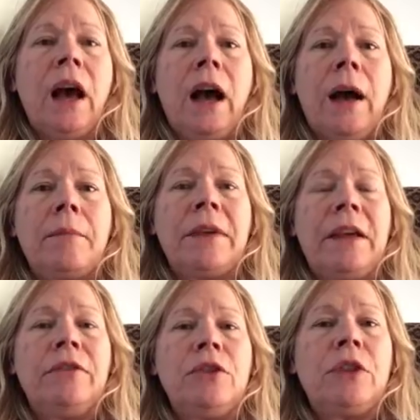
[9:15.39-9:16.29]

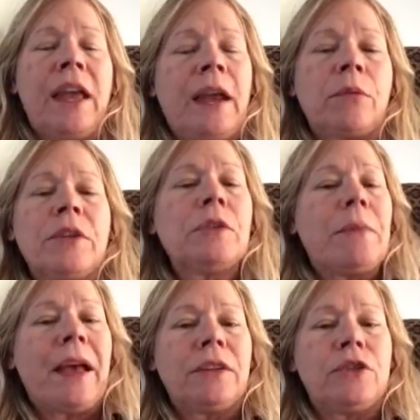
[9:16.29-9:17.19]
If you can't
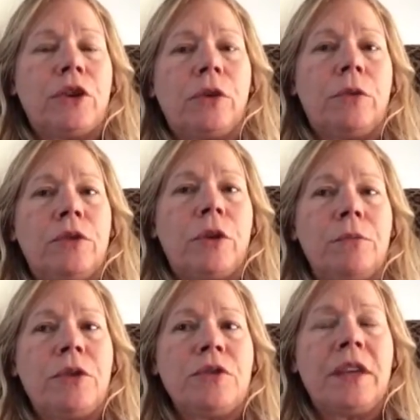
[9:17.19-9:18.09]
respect your
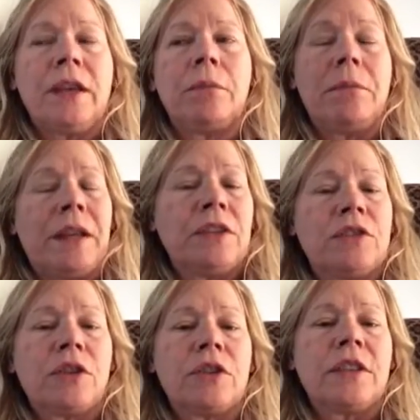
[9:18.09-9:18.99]
music
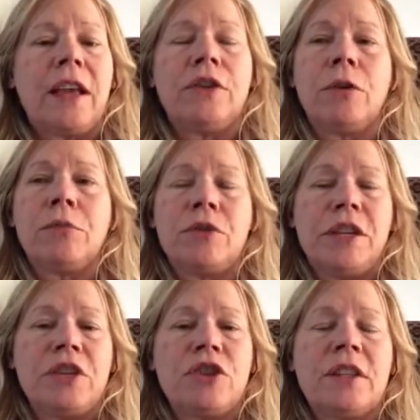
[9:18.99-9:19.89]
ministers and your
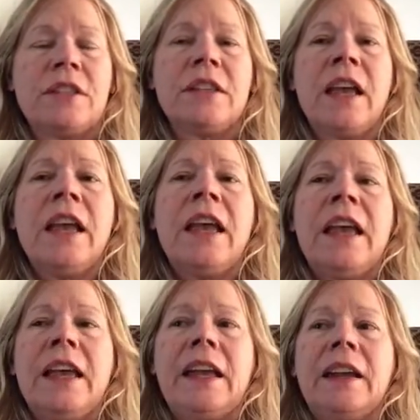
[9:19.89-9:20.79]
musicians
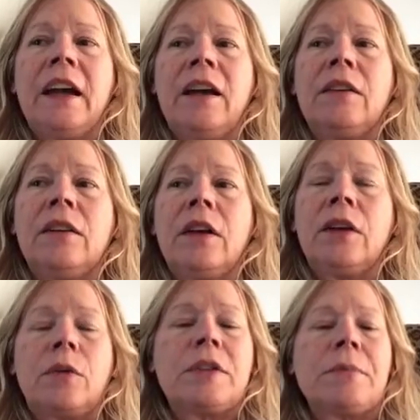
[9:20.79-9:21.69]
in
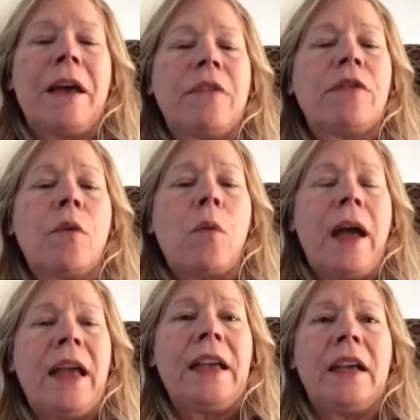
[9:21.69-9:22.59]
a respectful
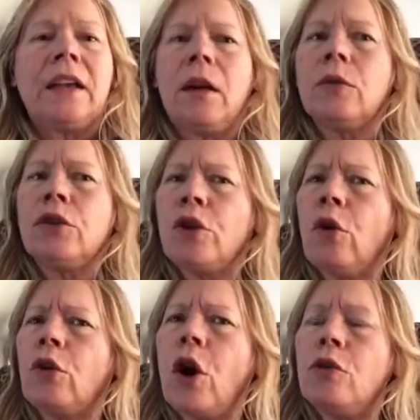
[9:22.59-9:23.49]
way,
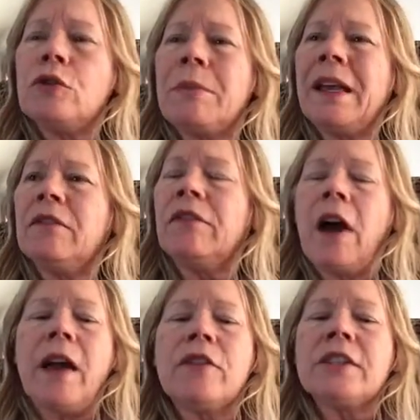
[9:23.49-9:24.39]
go spend
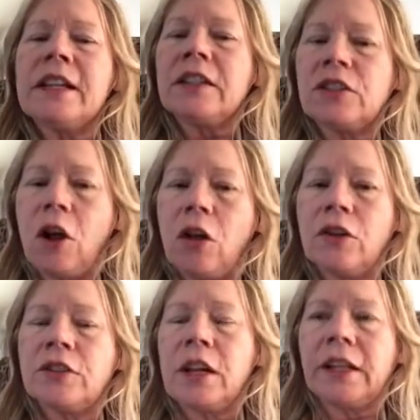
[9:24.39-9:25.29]
$5 or
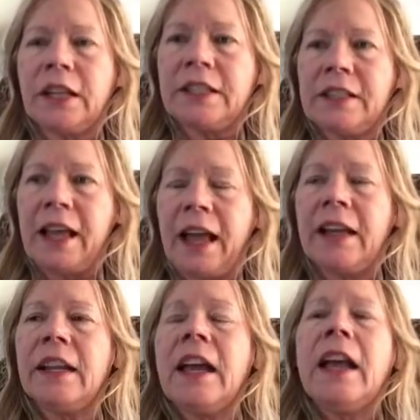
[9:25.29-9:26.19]
$6 on a
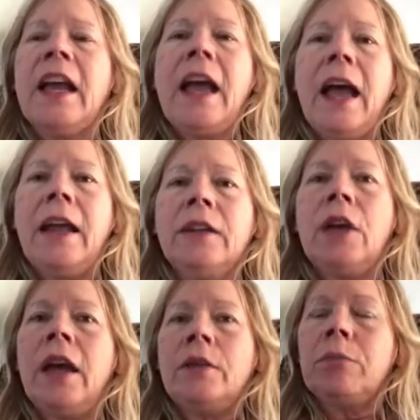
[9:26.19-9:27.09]
cassette
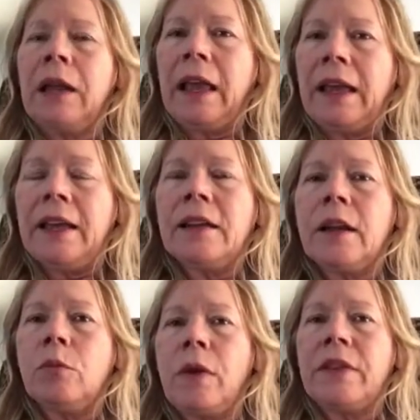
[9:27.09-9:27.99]
and play it.
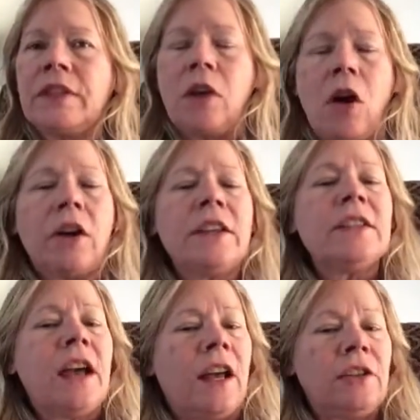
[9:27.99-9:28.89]
And when the song is
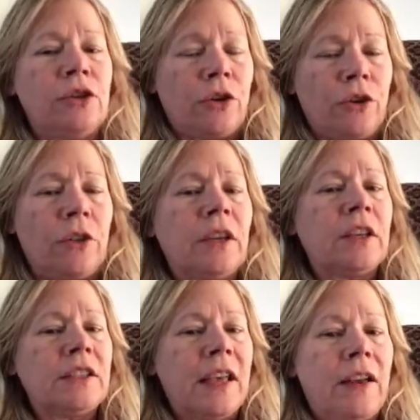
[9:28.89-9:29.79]
done, turn the
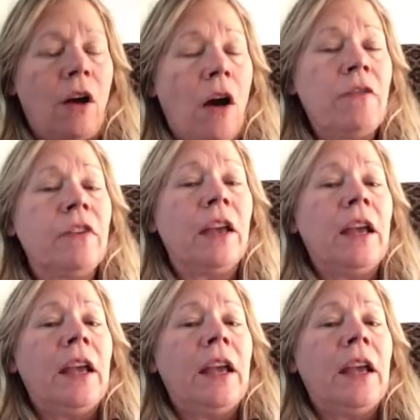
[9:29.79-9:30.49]
cassette off